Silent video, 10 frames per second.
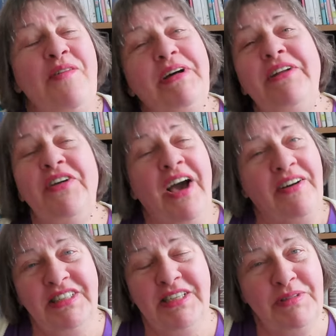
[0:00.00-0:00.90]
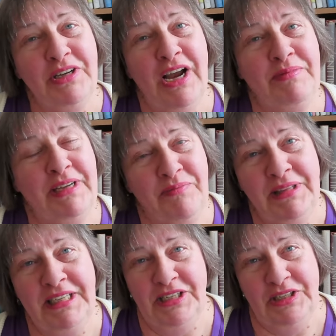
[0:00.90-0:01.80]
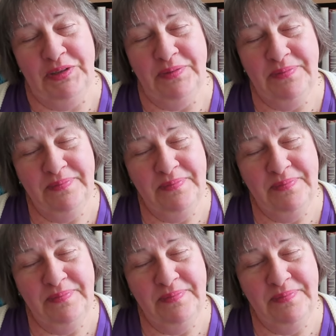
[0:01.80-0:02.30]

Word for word: But if you haven't subscribed yet, please do.